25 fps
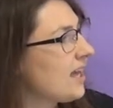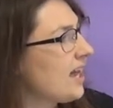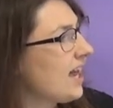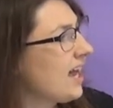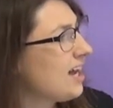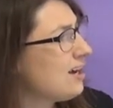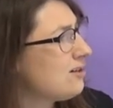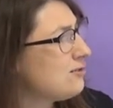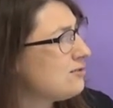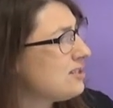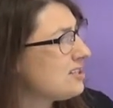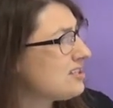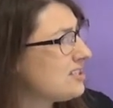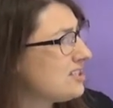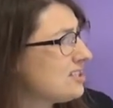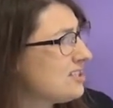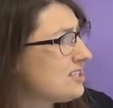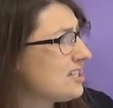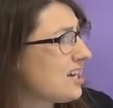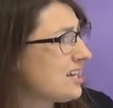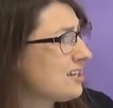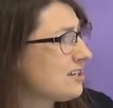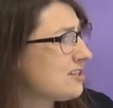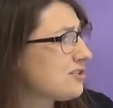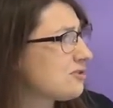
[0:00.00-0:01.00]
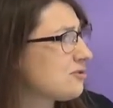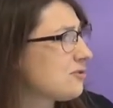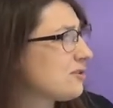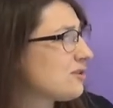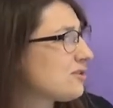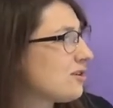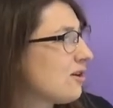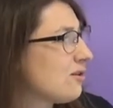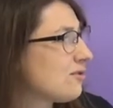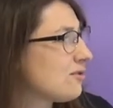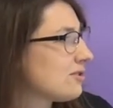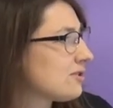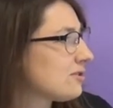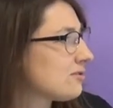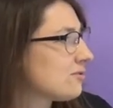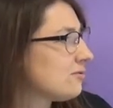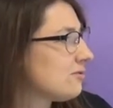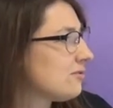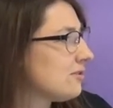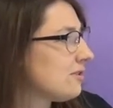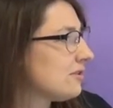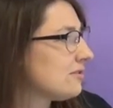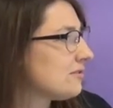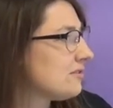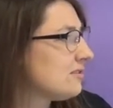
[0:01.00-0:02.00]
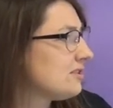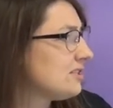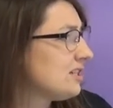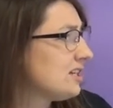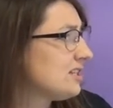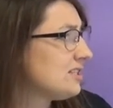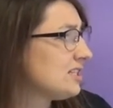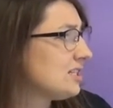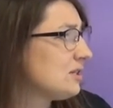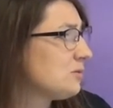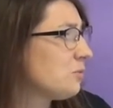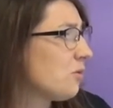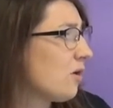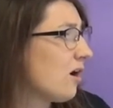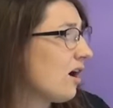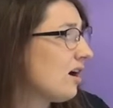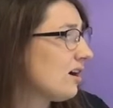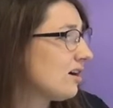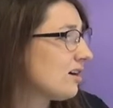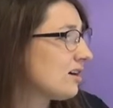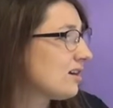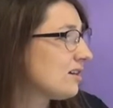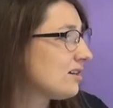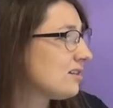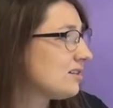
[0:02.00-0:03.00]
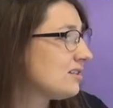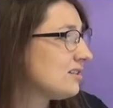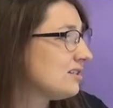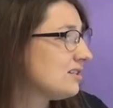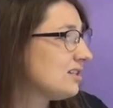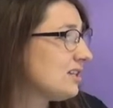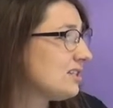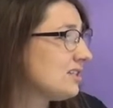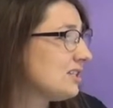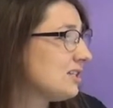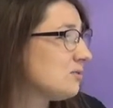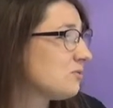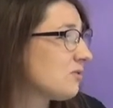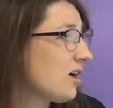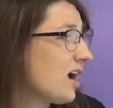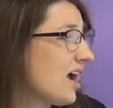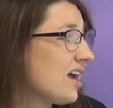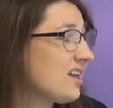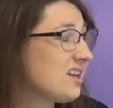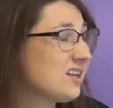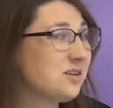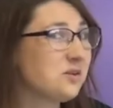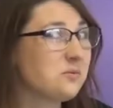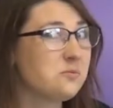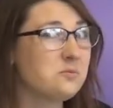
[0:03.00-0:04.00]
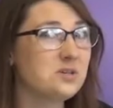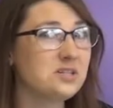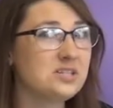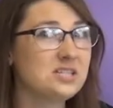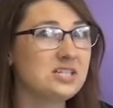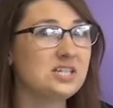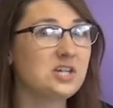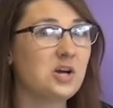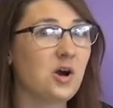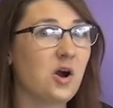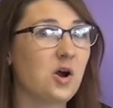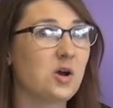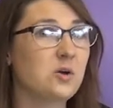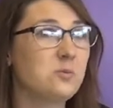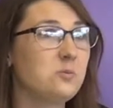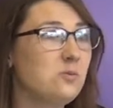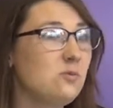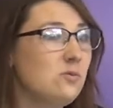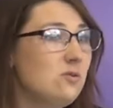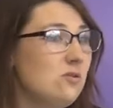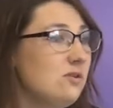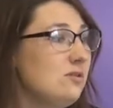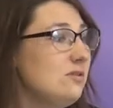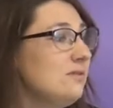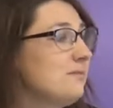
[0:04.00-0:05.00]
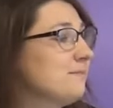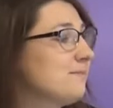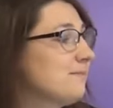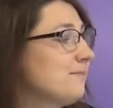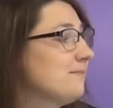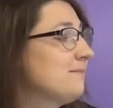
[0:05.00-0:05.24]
How does a dinosaur go to school? Does he walk? Does he ride in a busy carpool?